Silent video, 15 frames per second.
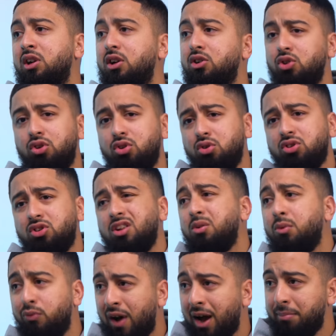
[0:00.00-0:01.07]
it? Because you could do a study
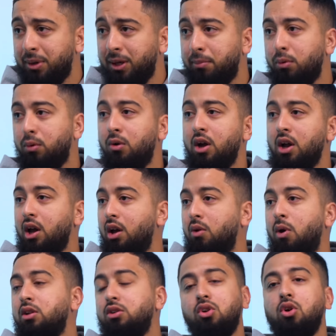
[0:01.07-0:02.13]
with five people.
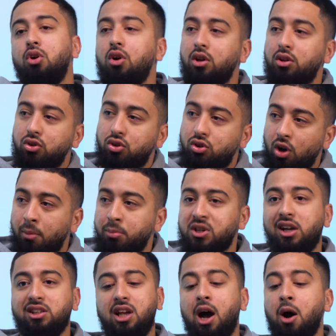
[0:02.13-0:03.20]
What you know, sample
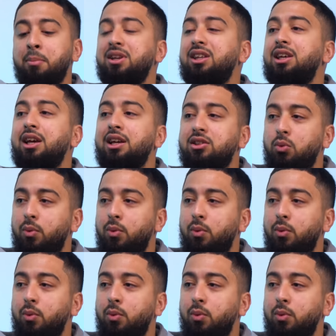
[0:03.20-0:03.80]
size, how many years